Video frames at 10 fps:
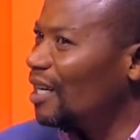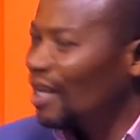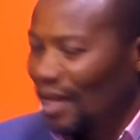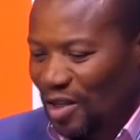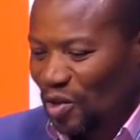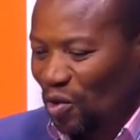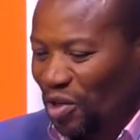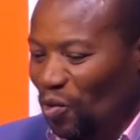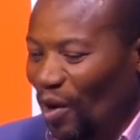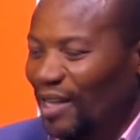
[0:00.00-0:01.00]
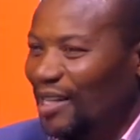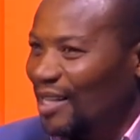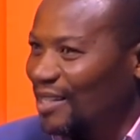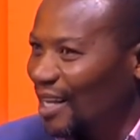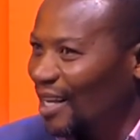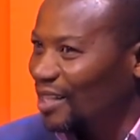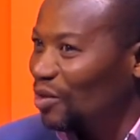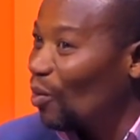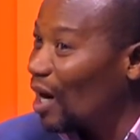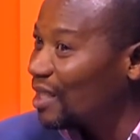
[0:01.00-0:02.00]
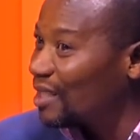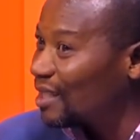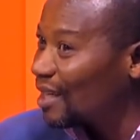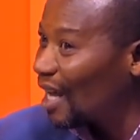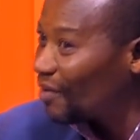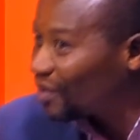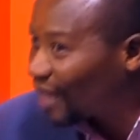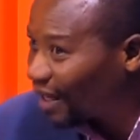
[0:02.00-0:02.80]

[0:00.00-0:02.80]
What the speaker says: So he went and said, what have you done?